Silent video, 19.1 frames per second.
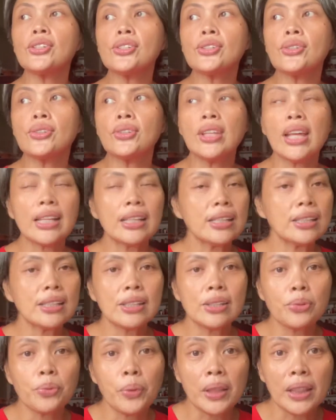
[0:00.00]
So,
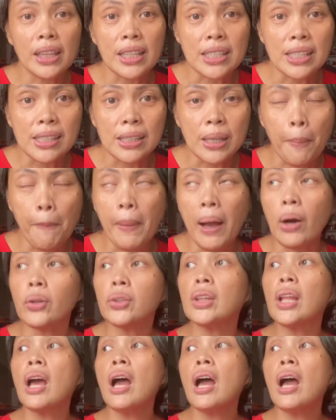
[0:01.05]
that's what this is about.